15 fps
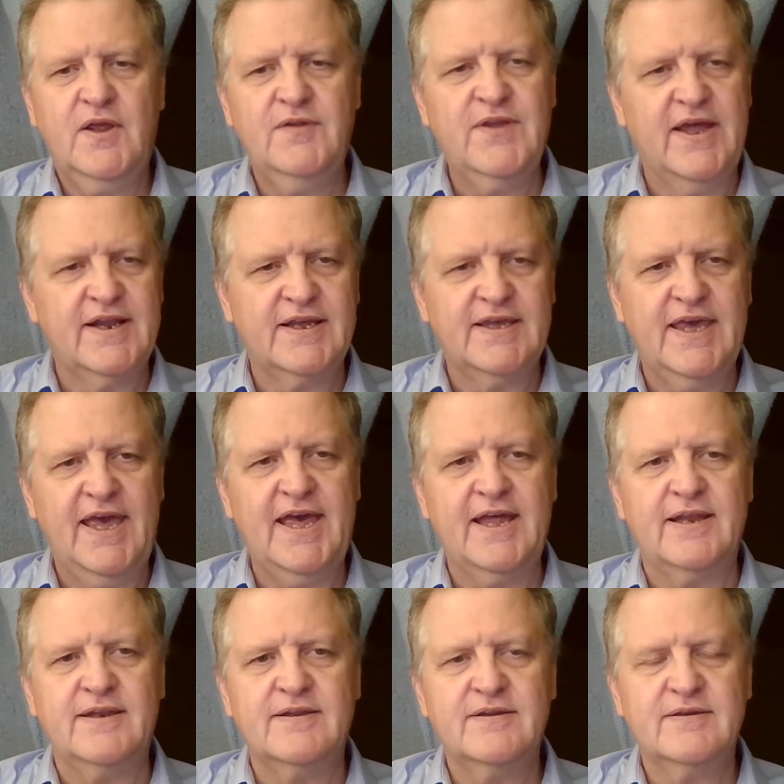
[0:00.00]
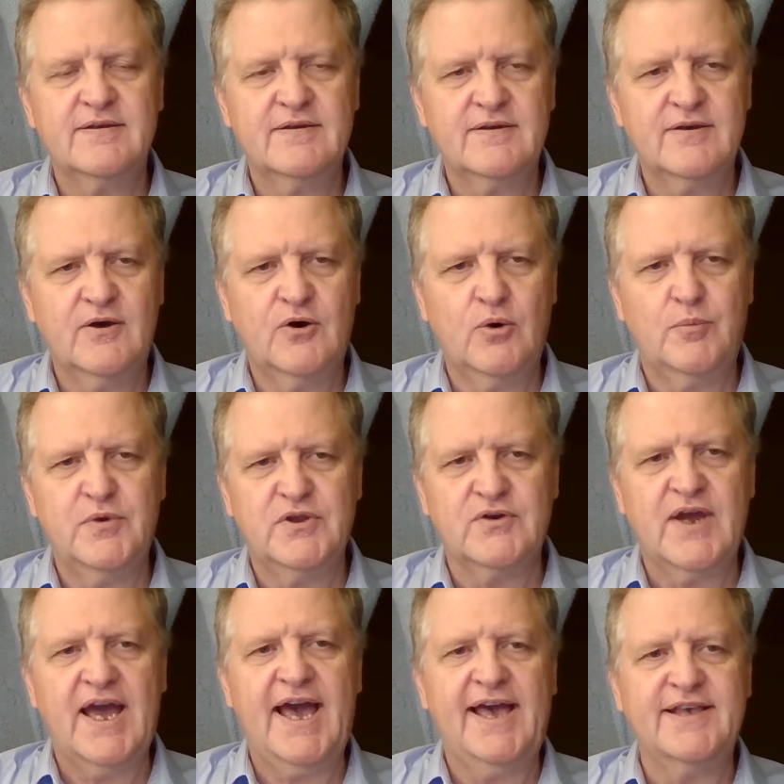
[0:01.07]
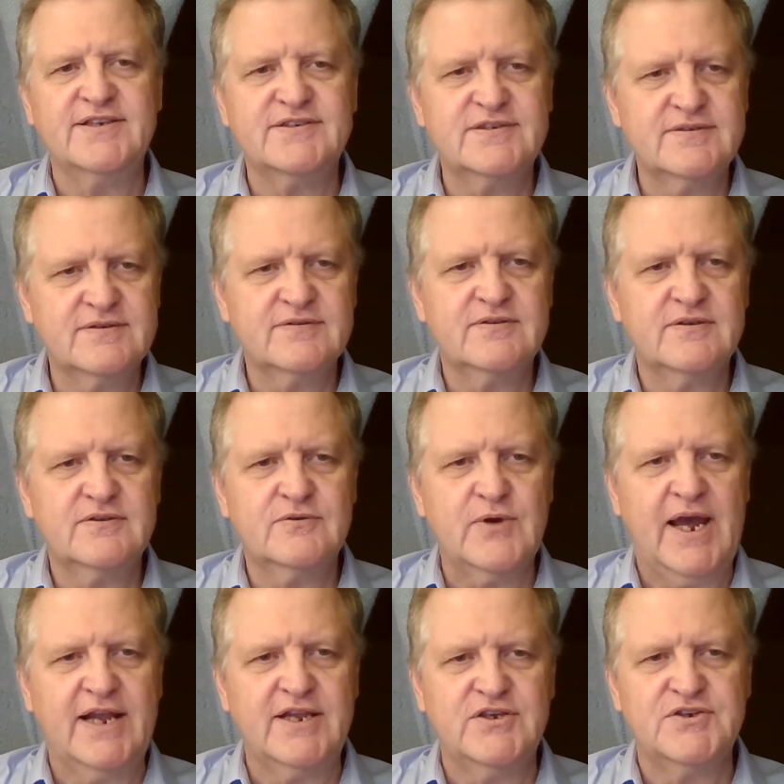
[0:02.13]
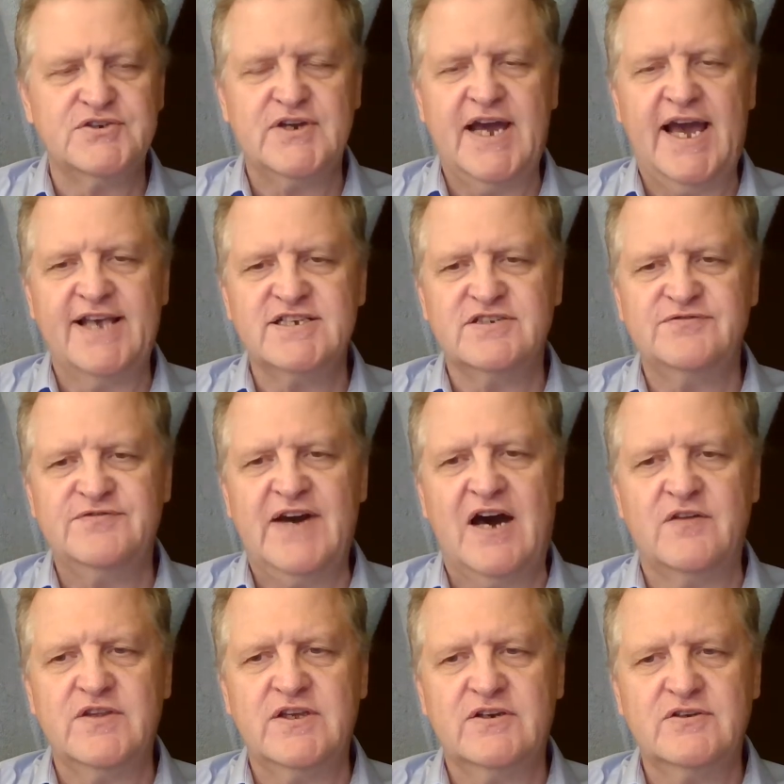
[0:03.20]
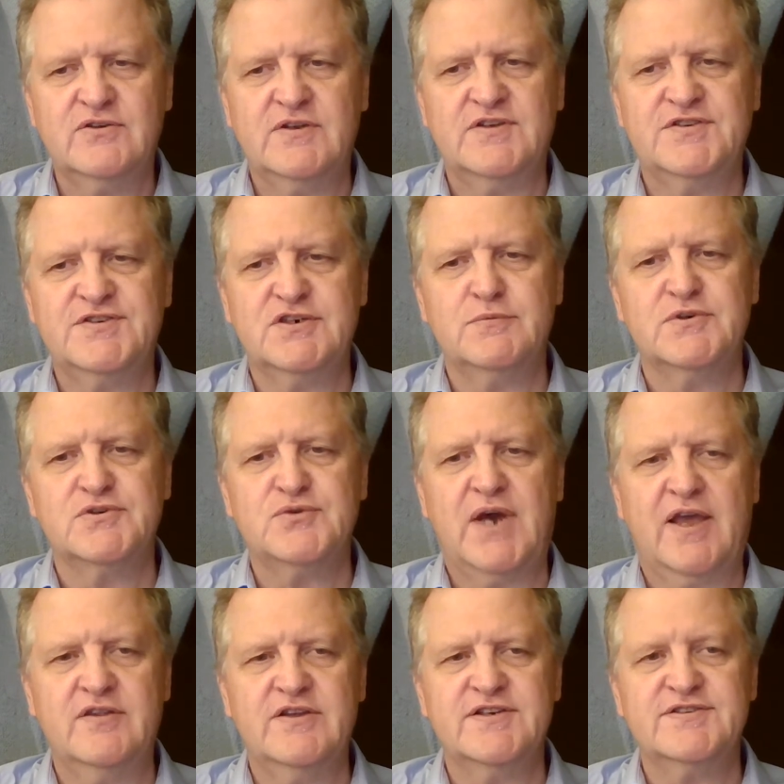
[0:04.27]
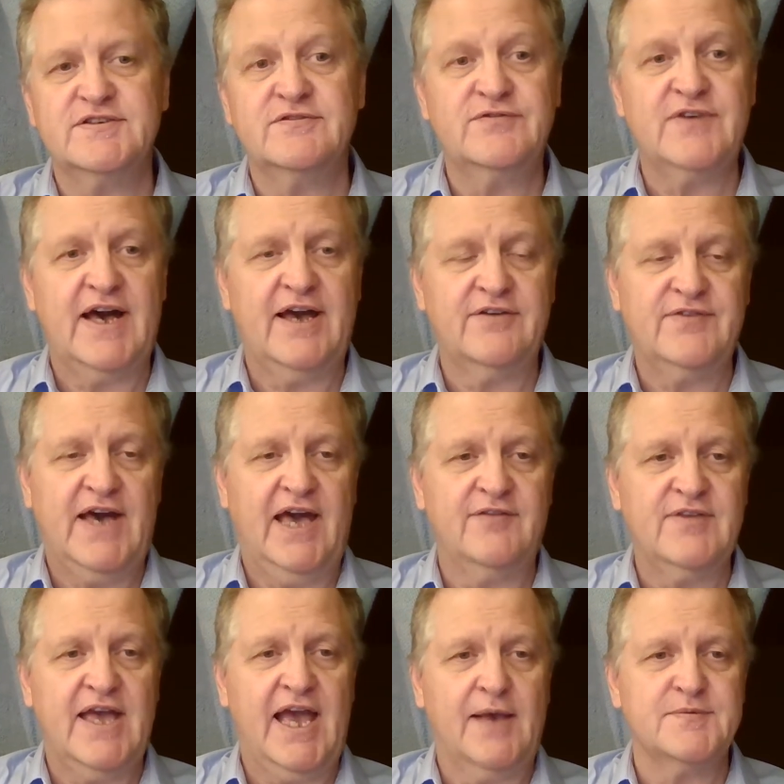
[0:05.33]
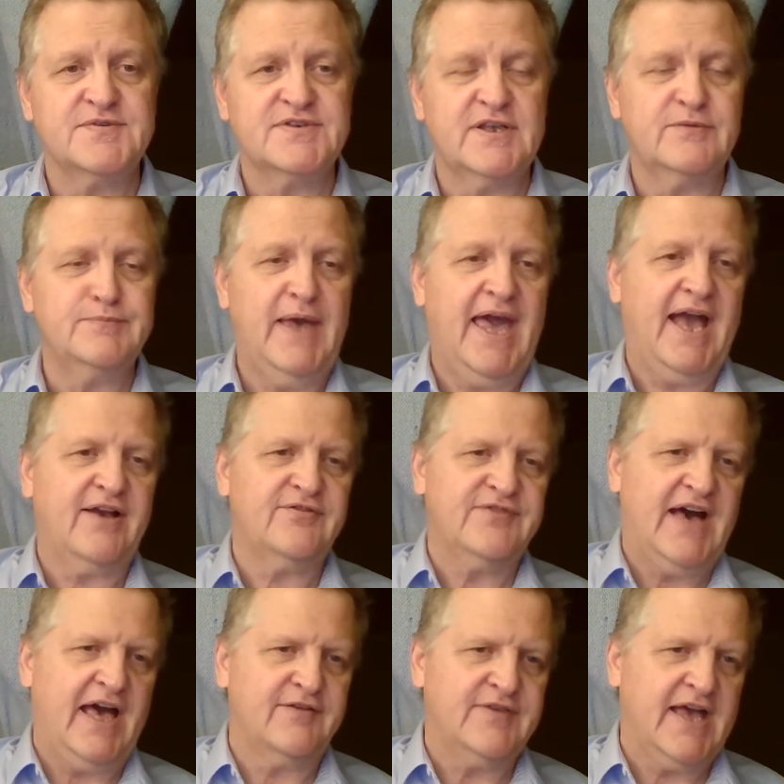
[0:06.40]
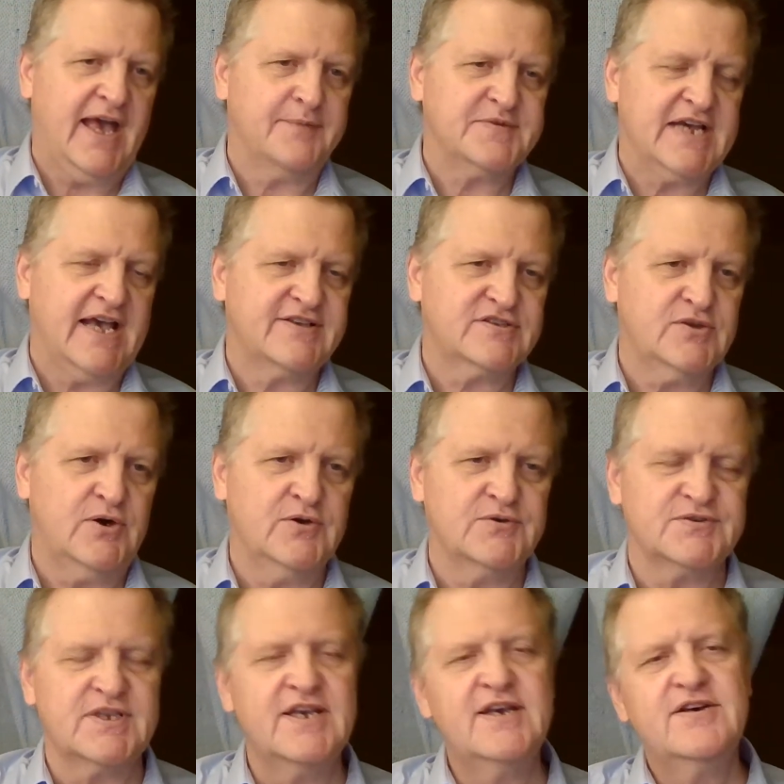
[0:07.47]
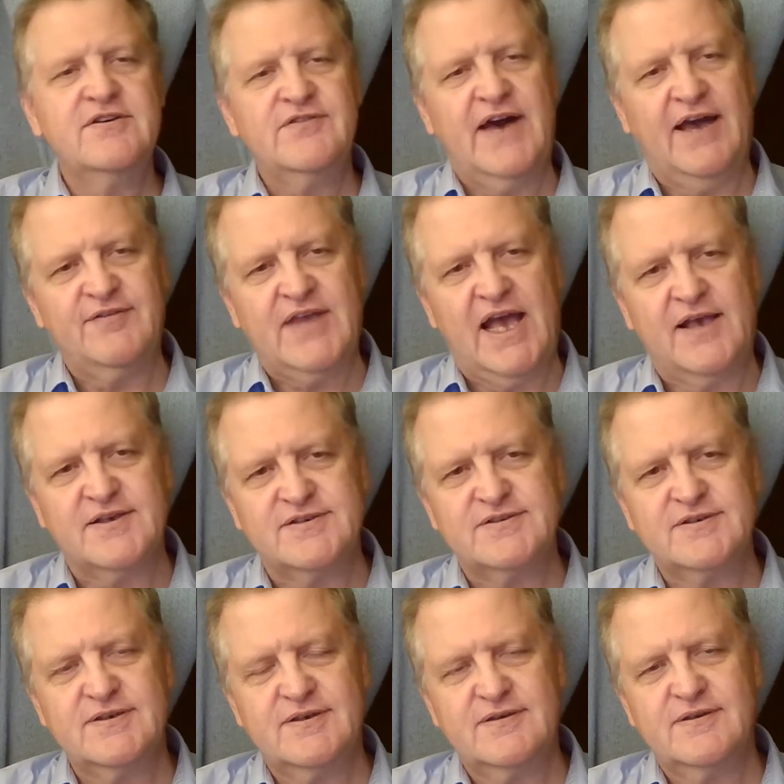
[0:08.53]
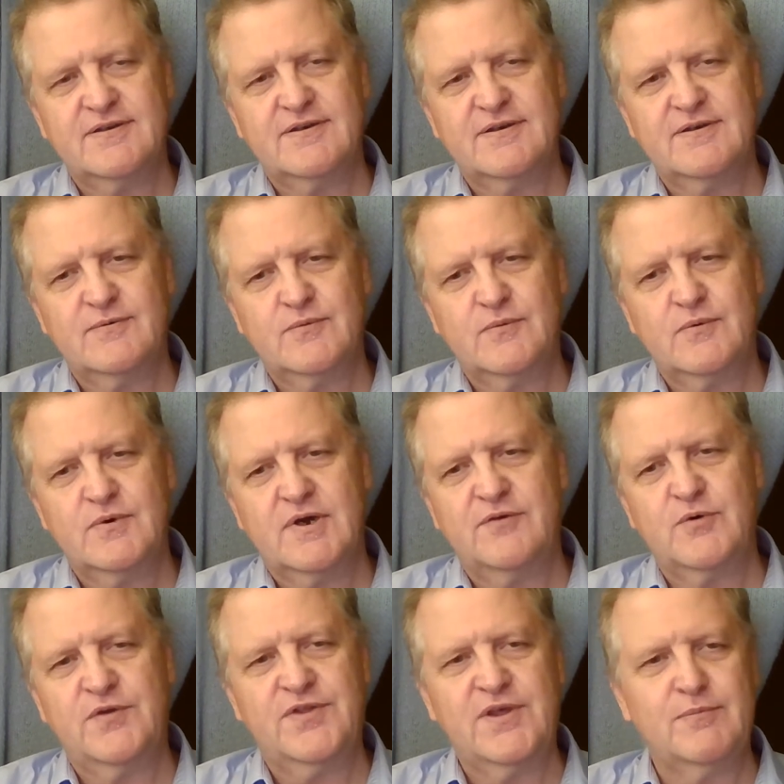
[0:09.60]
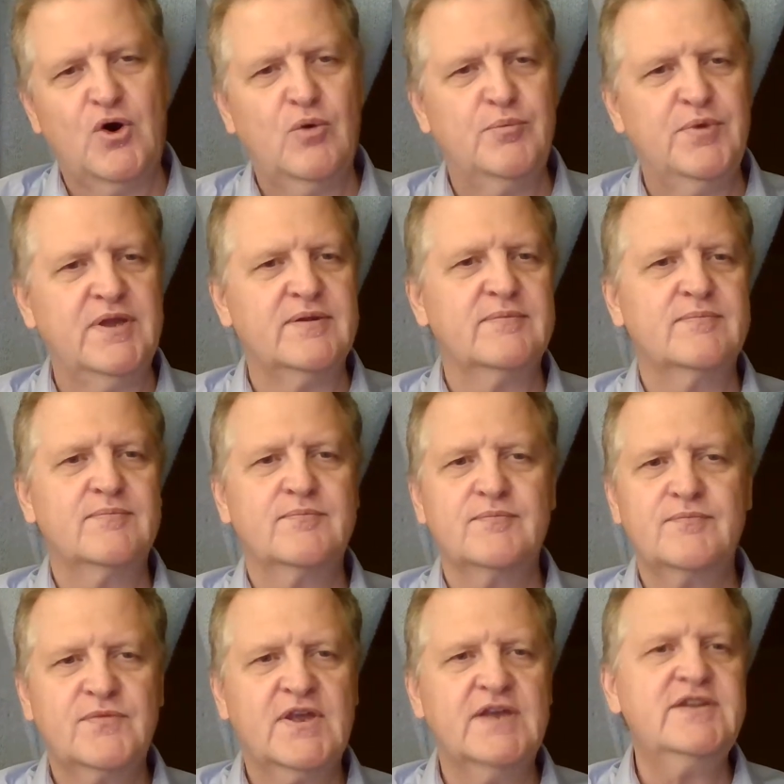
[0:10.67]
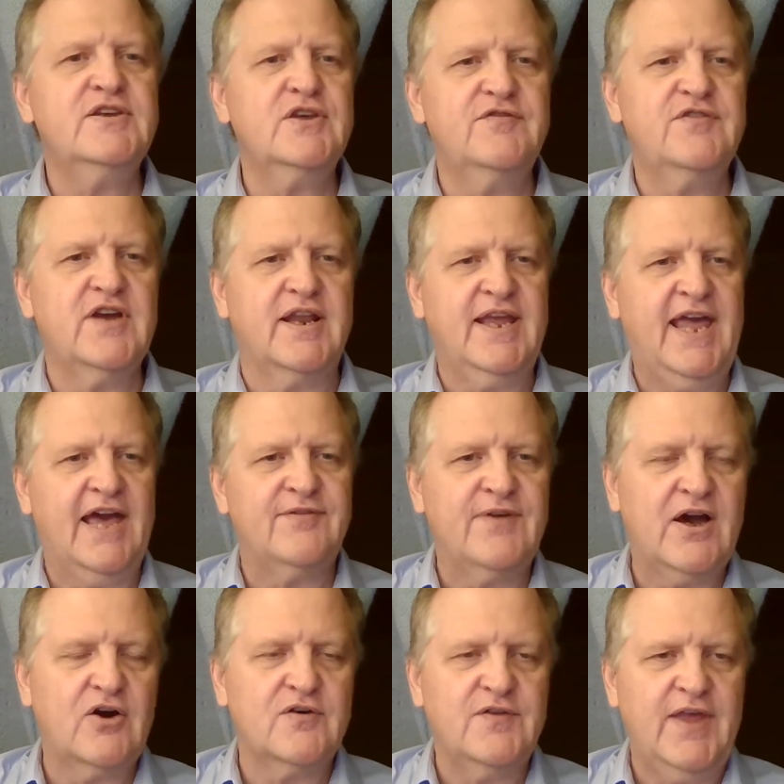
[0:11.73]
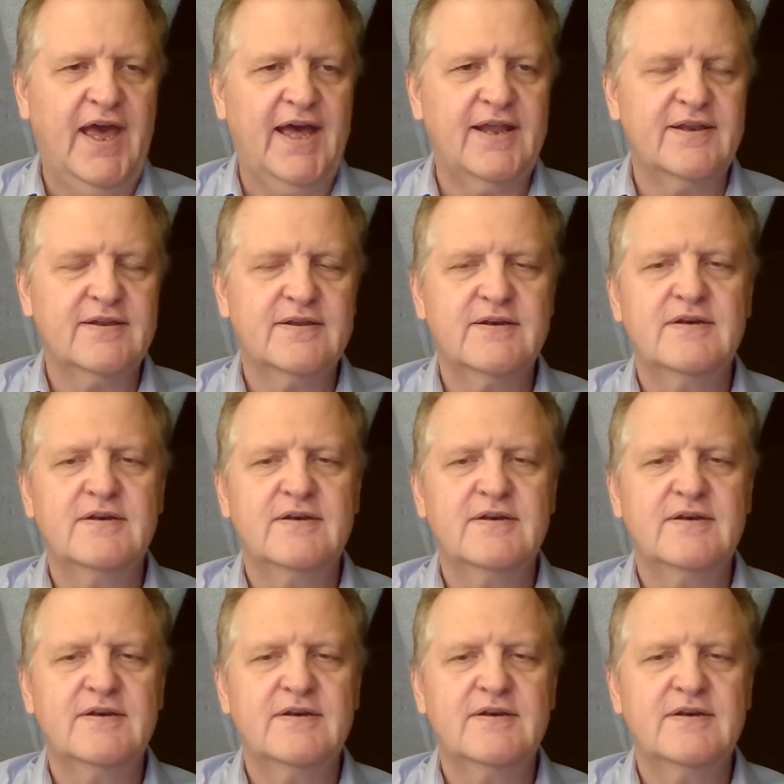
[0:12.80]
And then again, open your eyes, try to use your eyes to follow the ear tuning syllables while you listen 5 times, then back 5 times, eyes closed, 5 times with them open, until you've done a half hour of that.